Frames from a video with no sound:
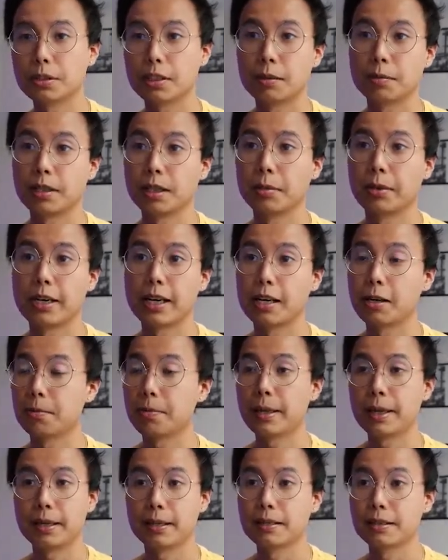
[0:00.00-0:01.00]
I'll be able to
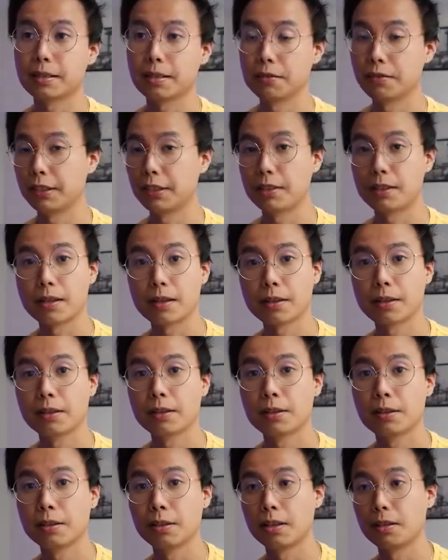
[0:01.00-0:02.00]
outpace the Vigoroth
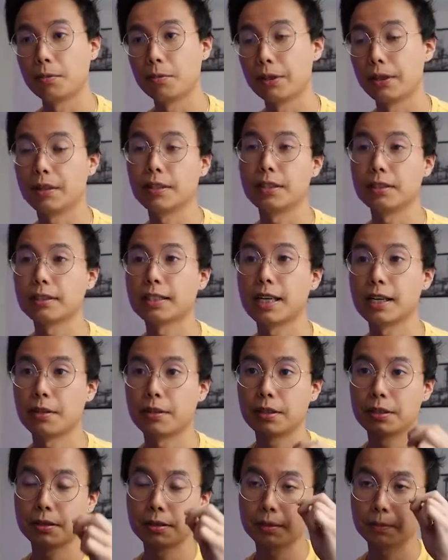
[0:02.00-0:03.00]
with these
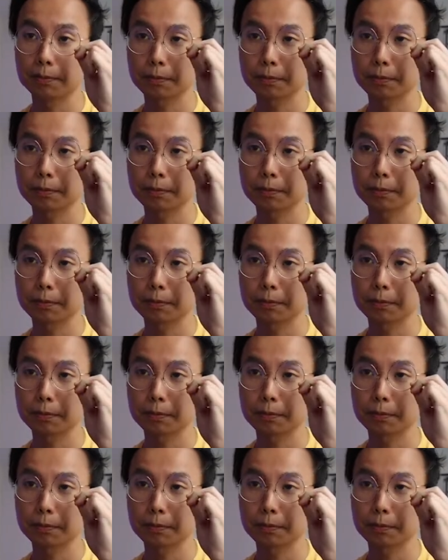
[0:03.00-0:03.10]
counters.